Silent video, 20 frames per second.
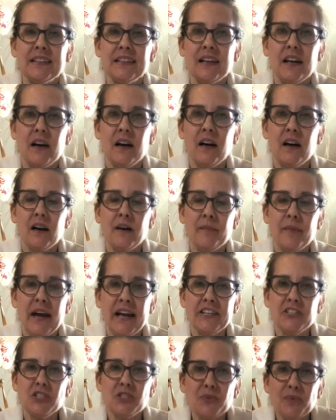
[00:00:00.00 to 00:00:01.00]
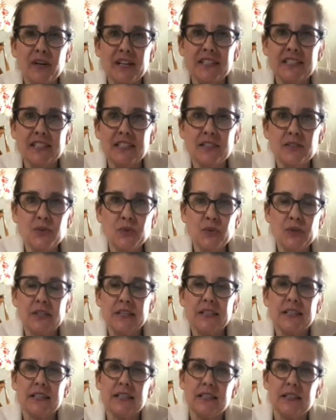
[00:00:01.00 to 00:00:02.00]
I just wanted to
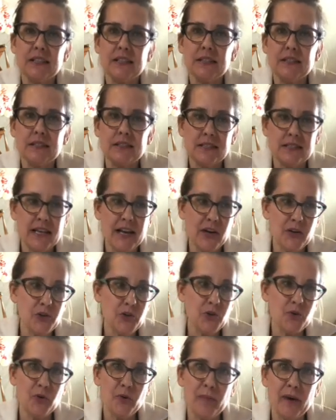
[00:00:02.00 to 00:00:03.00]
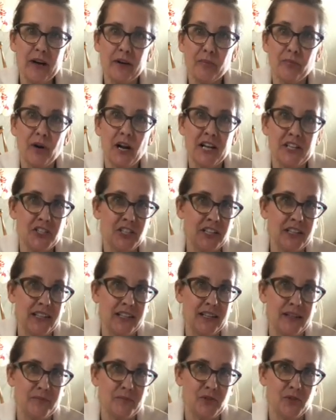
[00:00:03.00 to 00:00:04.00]
tell you about a project that
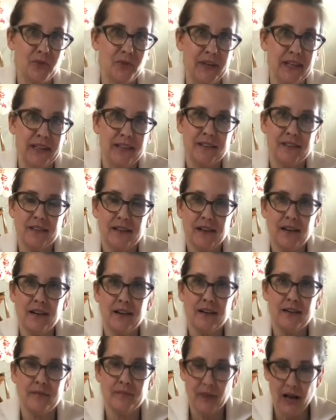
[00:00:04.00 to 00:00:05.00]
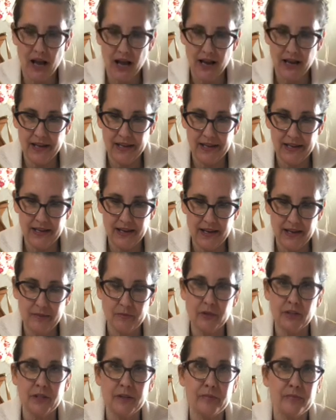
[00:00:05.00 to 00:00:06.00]
I'm doing. I am
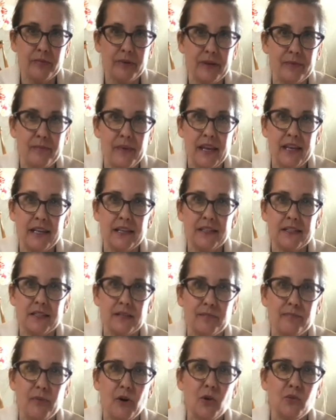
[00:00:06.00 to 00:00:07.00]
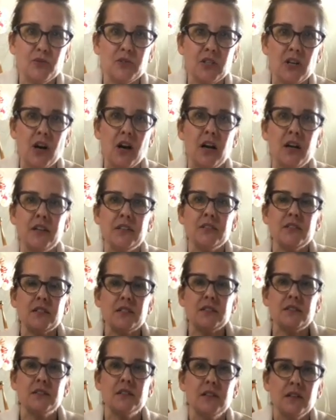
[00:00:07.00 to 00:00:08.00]
going to be making some
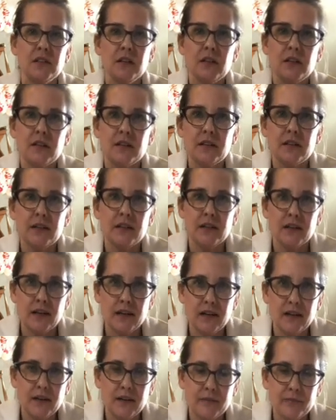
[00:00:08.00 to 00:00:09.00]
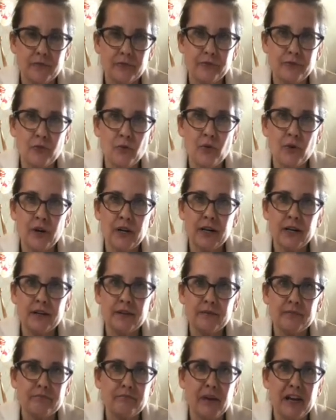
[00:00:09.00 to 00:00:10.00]
postcards for
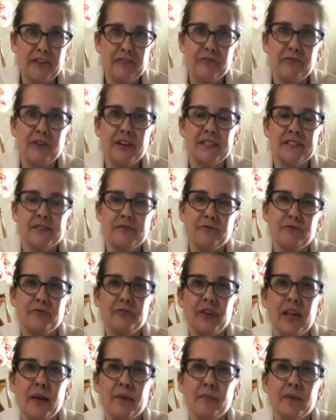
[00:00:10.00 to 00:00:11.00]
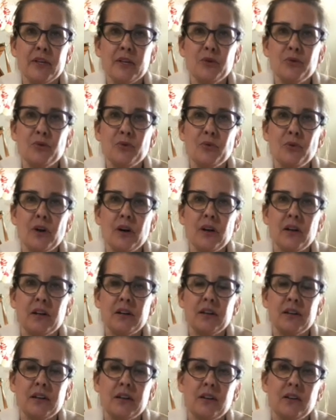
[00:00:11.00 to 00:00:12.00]
my friends and family who
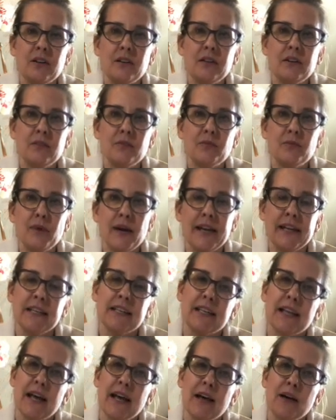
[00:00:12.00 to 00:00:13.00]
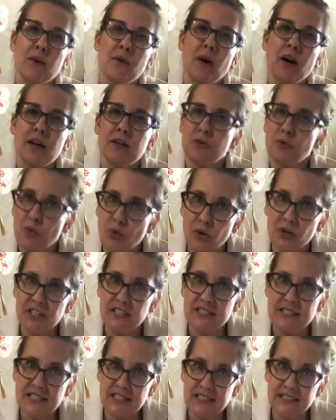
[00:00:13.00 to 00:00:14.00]
are right now on
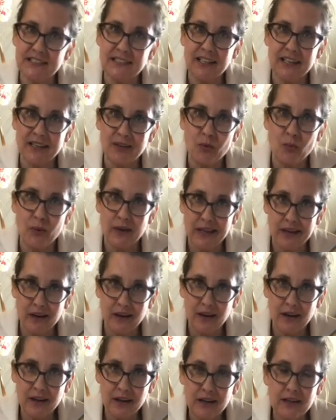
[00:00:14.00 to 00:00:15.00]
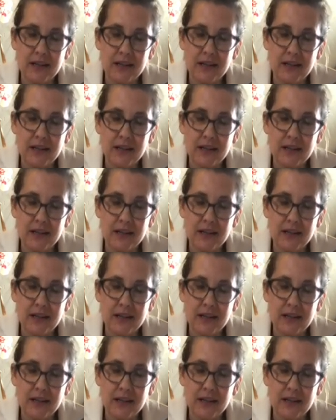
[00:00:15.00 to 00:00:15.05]
quarantine like we are.